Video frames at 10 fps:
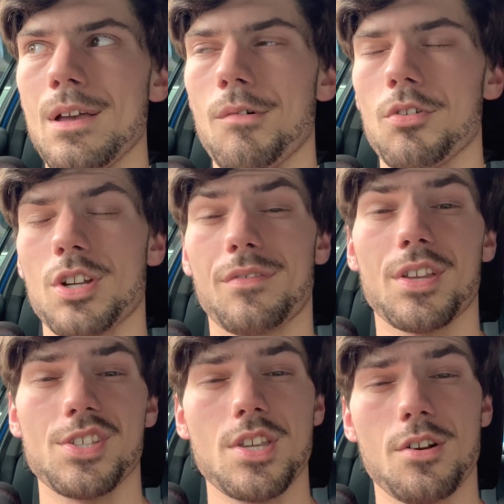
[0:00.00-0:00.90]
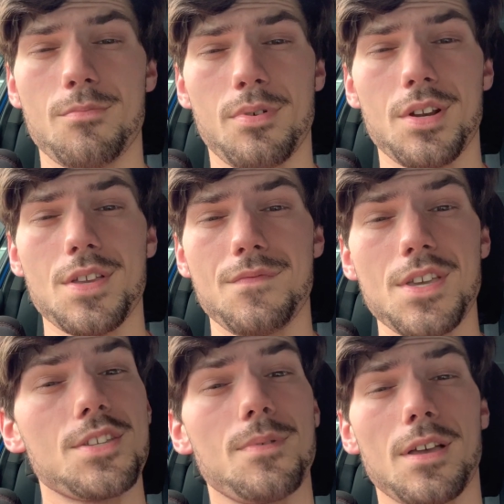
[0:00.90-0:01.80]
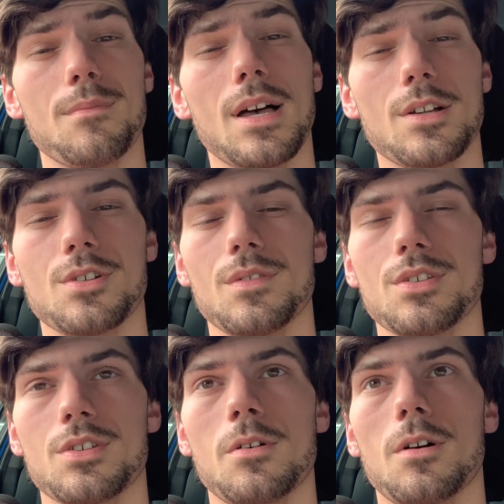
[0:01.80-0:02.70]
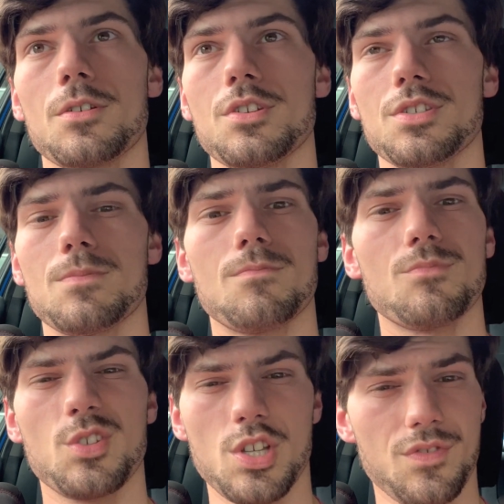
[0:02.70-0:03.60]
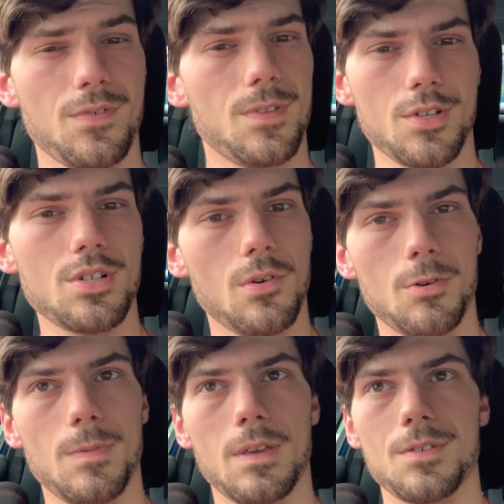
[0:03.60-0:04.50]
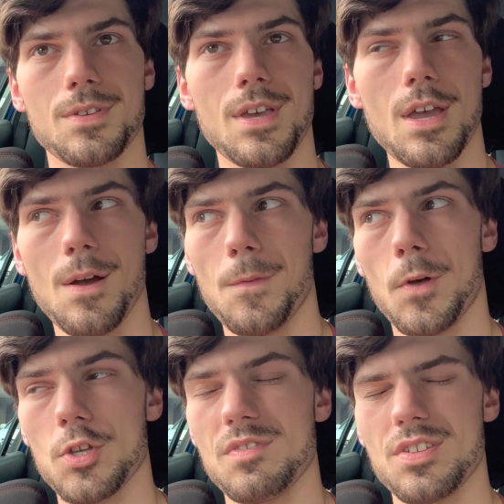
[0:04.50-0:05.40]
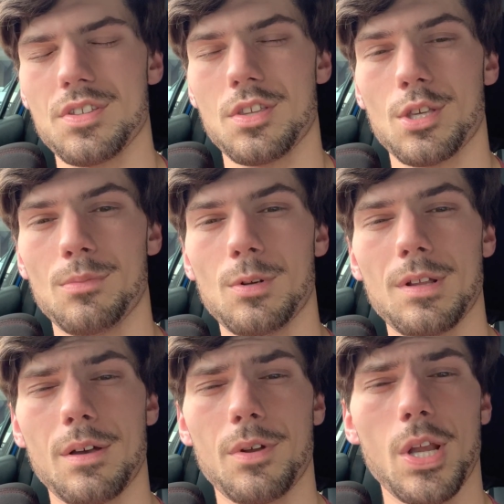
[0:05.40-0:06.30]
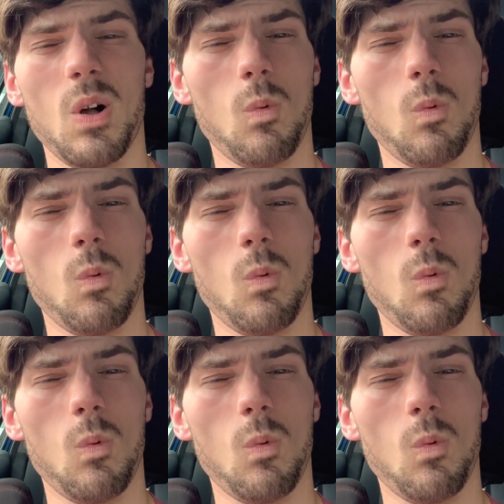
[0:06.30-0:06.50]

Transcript: which I've considered putting a V-Spec badge on this car just for the joke, because those of us in the community that would know